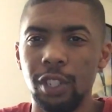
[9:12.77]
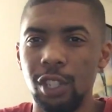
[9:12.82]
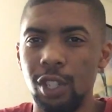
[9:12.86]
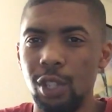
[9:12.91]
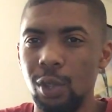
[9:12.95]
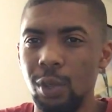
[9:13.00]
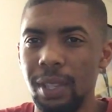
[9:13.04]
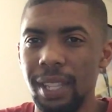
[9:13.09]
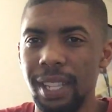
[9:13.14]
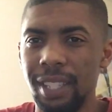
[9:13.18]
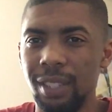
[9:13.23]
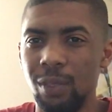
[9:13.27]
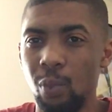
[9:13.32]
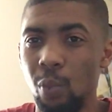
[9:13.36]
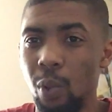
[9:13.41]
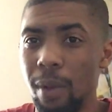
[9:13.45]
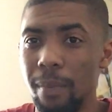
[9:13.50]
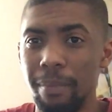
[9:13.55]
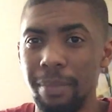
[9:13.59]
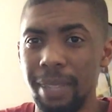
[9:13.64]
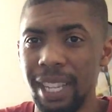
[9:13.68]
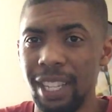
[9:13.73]
to this
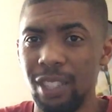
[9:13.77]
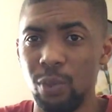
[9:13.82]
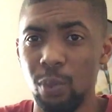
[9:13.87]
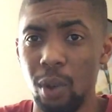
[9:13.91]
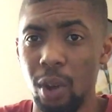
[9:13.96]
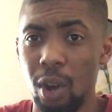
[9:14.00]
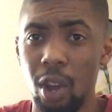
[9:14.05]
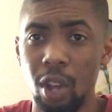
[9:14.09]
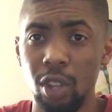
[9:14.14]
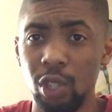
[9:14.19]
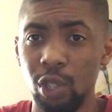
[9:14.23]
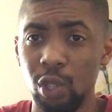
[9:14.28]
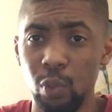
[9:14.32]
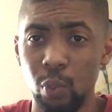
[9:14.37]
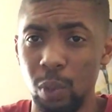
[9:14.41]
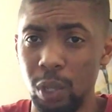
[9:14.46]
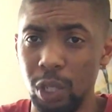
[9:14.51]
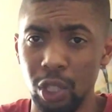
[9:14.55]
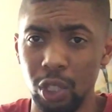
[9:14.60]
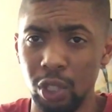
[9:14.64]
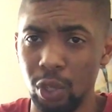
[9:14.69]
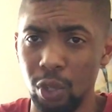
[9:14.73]
one place where all those
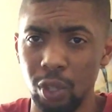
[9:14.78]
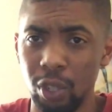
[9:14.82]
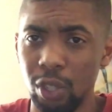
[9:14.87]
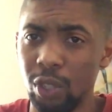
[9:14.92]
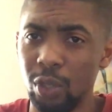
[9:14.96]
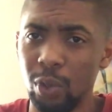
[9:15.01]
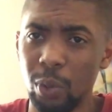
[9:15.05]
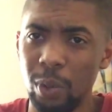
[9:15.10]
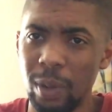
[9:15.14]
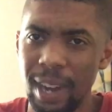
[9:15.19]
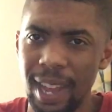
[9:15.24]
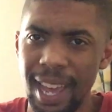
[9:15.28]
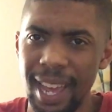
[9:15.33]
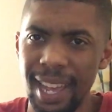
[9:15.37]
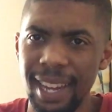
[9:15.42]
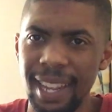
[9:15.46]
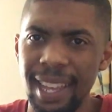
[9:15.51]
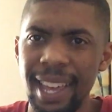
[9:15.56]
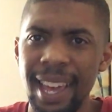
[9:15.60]
Winter Soldiers were at.